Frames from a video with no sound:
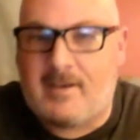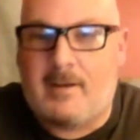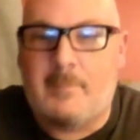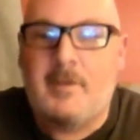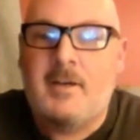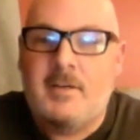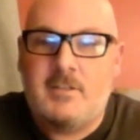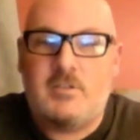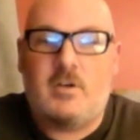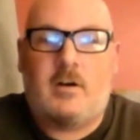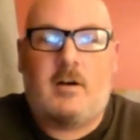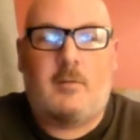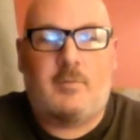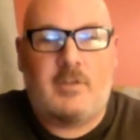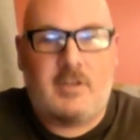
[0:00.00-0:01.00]
So a couple of
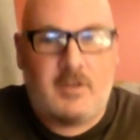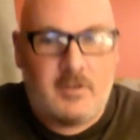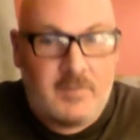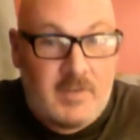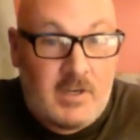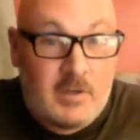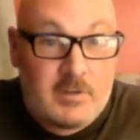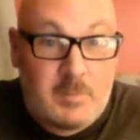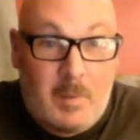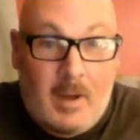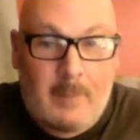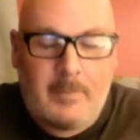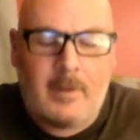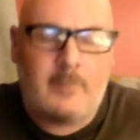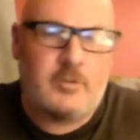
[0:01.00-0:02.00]
your videos pop up,
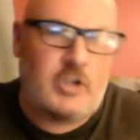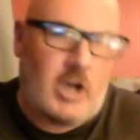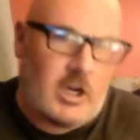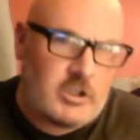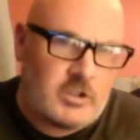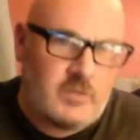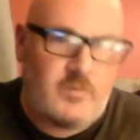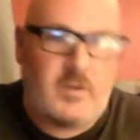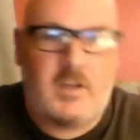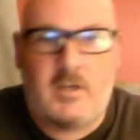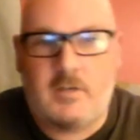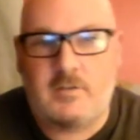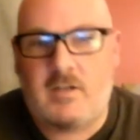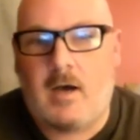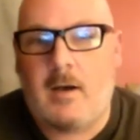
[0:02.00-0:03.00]
Josh's videos
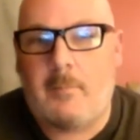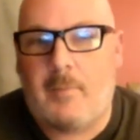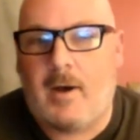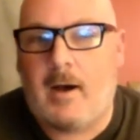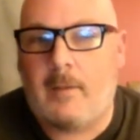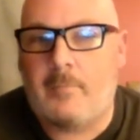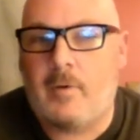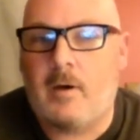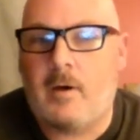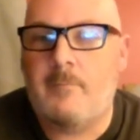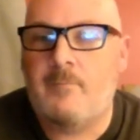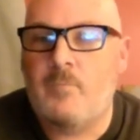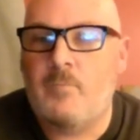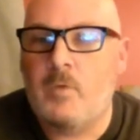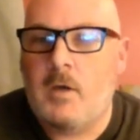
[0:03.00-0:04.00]
pop up,
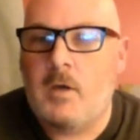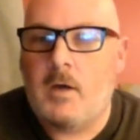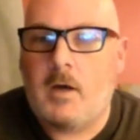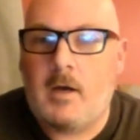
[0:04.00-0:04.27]
and